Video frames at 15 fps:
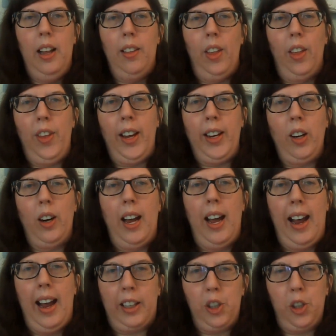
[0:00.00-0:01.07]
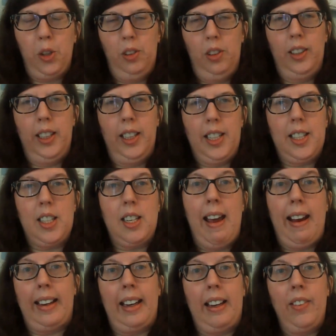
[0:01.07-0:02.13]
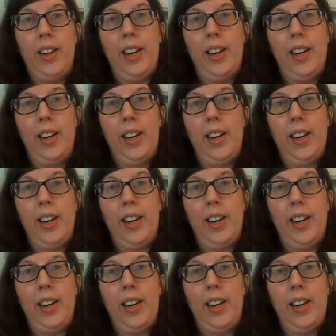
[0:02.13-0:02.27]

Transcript: that they are actually stacking the